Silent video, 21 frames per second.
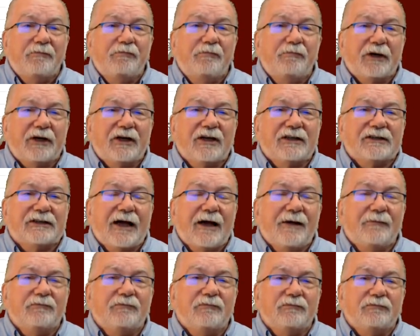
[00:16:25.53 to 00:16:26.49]
because
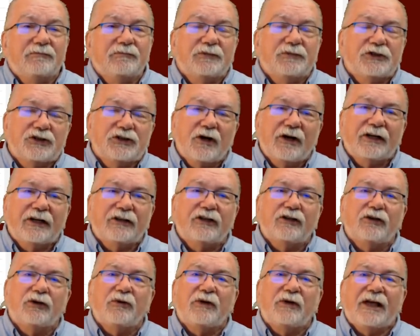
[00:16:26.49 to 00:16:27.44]
I'm starting to
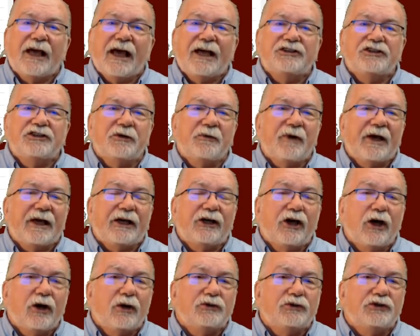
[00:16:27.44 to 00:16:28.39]
do the HOA
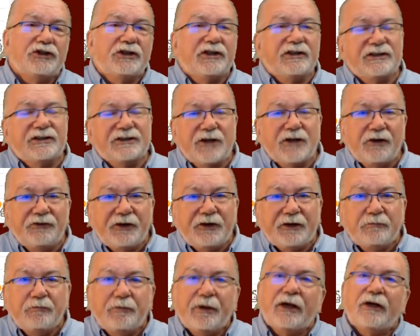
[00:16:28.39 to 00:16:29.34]
coach
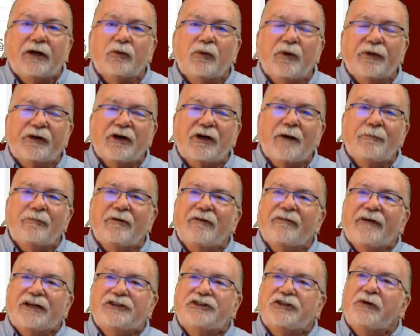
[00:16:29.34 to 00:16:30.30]
consulting bit with a couple
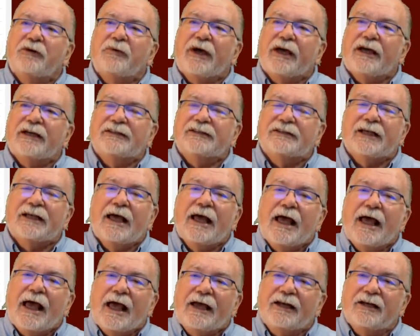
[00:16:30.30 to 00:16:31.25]
of HOAs,
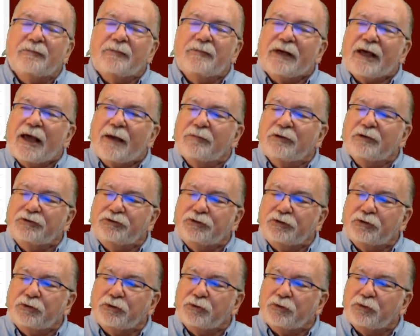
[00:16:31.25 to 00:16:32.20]
and to be able
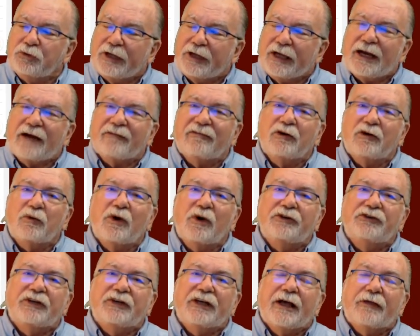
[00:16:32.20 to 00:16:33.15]
to get
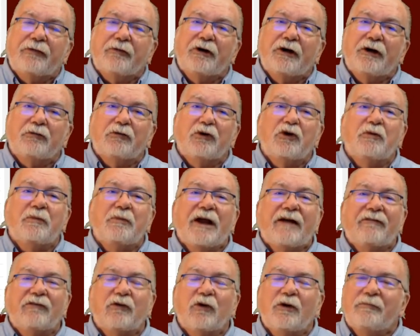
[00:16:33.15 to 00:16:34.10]
everyone together in a room and
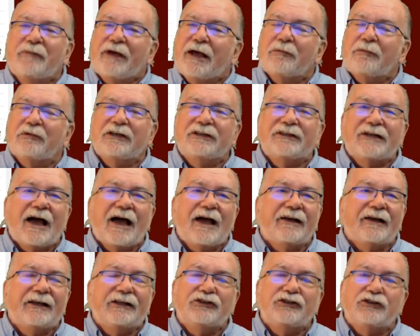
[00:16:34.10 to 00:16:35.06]
everyone be able to
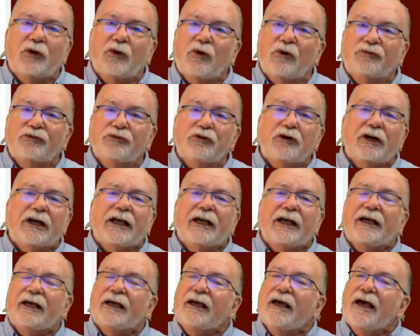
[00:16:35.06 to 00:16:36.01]
dial in toll
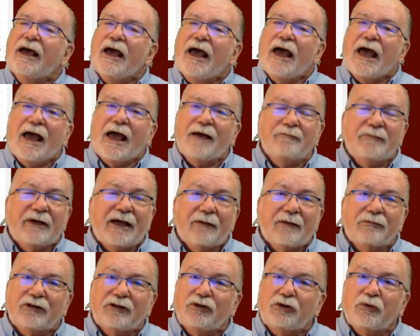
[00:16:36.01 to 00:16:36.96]
free and be
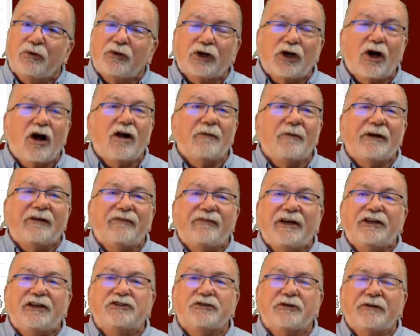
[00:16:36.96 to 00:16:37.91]
able to do the call me
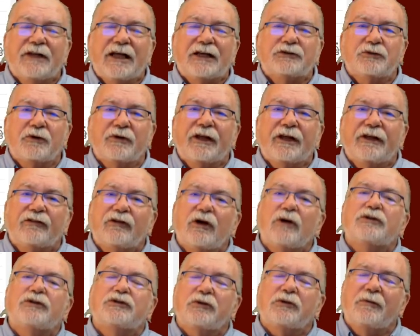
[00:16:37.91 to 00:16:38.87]
feature and that sort of thing.
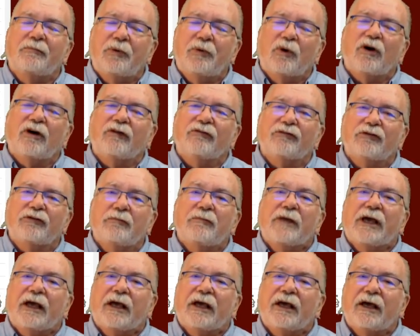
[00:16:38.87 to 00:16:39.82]
Those are important for
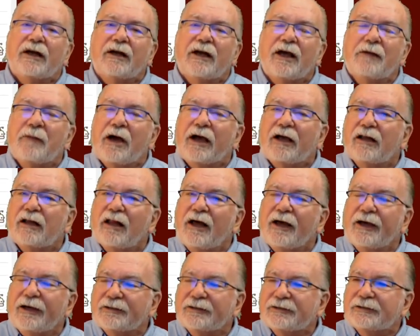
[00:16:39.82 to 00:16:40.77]
me and my
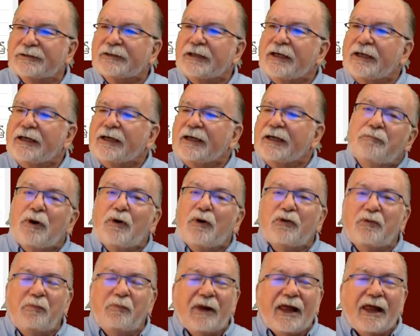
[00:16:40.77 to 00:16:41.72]
clients.
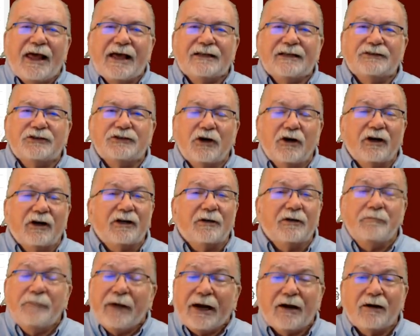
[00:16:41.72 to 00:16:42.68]
Both plans are
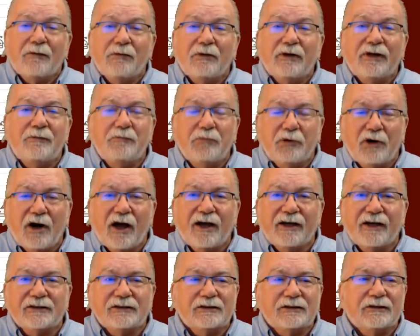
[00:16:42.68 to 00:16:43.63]
comparable in
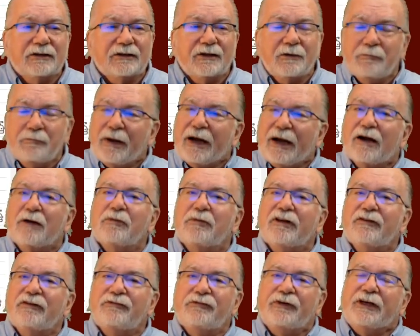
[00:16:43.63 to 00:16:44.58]
price,
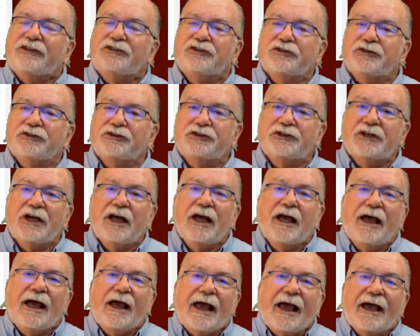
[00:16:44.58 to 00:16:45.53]
comparable in features,
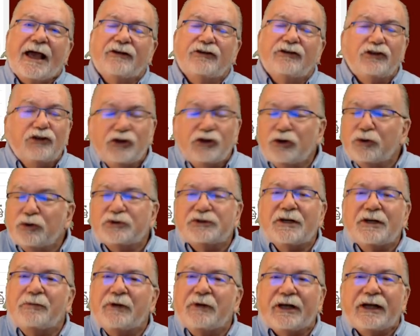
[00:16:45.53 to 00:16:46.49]
and you
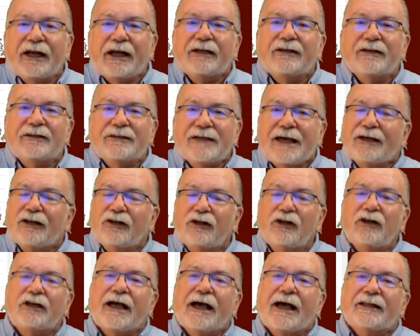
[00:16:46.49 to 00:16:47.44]
simply need to take a
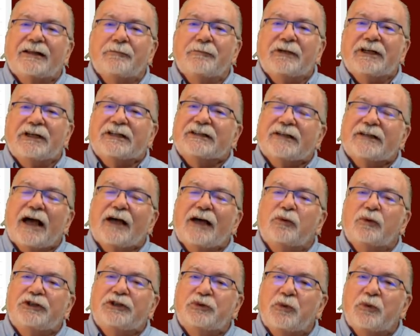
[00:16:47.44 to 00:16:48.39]
look at them and decide
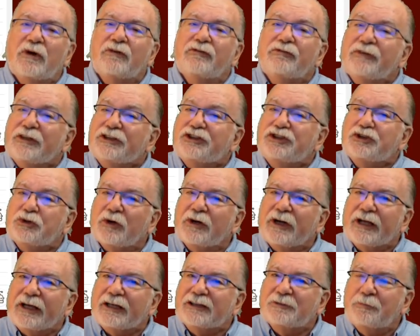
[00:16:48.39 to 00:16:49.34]
which one fits your
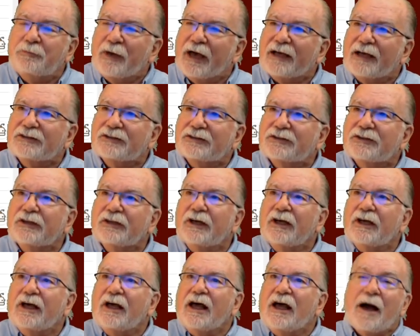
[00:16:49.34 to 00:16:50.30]
needs best.
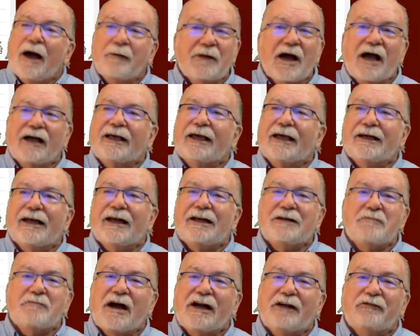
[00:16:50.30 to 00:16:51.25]
I'm not getting
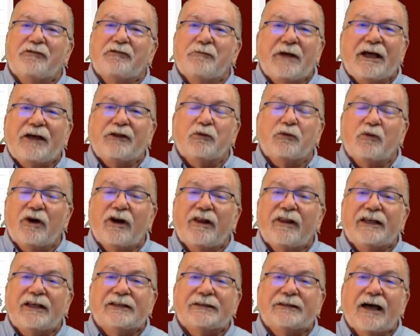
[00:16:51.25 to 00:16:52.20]
any money from either one of
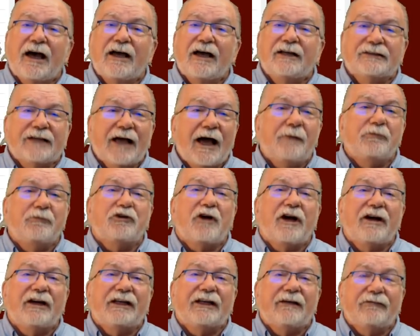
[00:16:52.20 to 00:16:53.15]
these guys. I'm
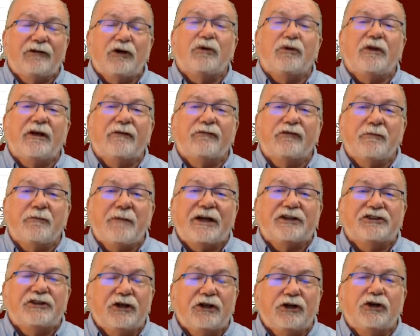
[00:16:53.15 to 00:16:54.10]
trying to give you the
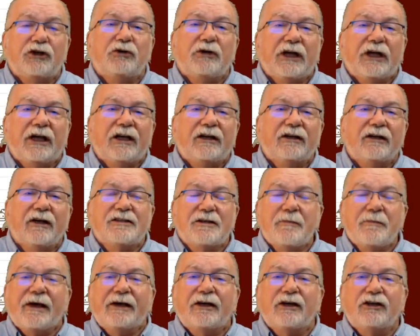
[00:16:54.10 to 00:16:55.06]
information that you need
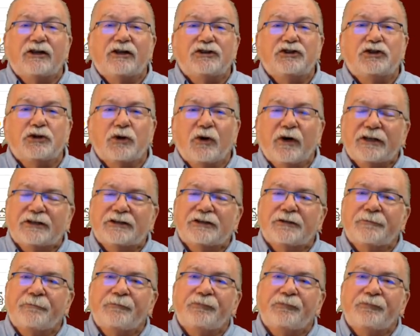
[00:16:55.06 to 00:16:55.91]
to make a good choice.